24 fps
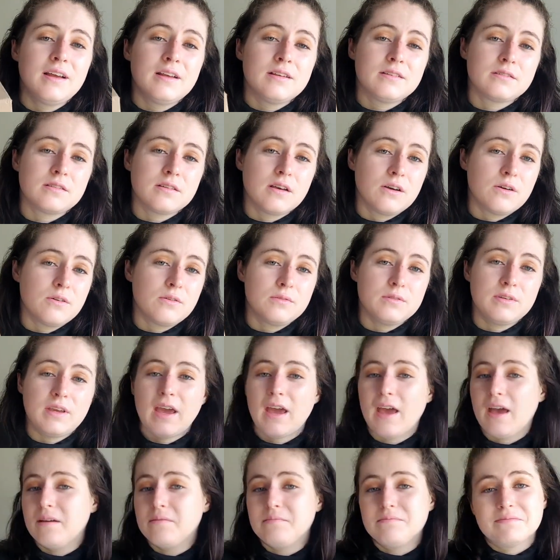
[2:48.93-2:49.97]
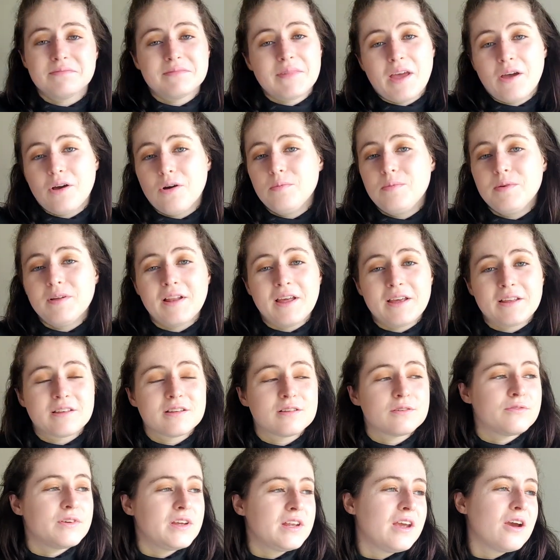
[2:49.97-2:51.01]
So yeah, I hope you like
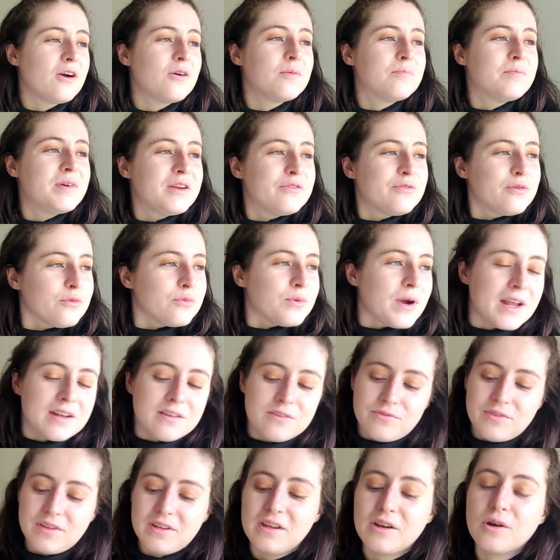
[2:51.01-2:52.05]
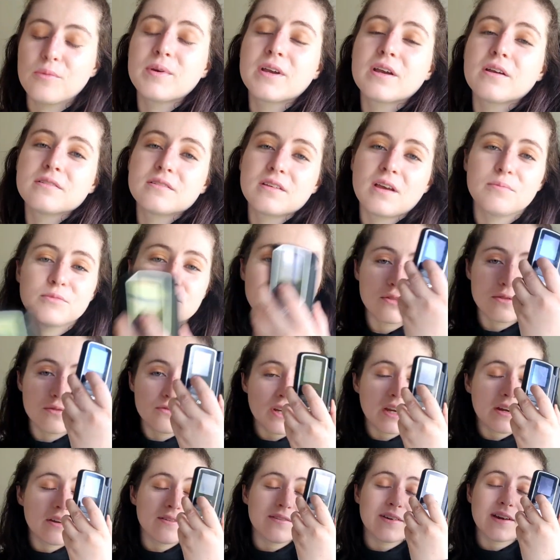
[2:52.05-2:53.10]
this video. A bit of a rant video because I'm just
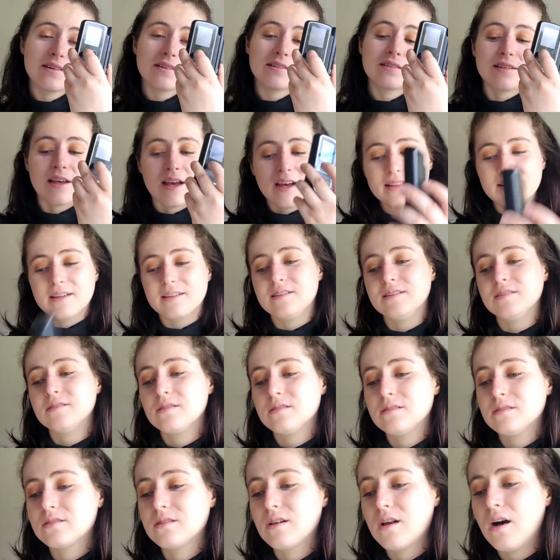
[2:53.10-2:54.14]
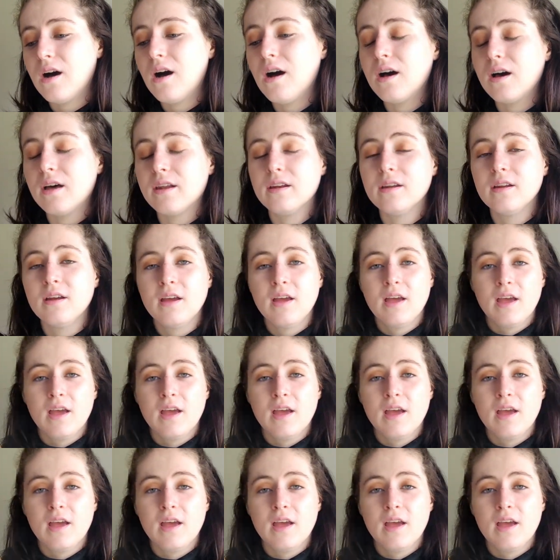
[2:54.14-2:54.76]
very, very sad that this is gone.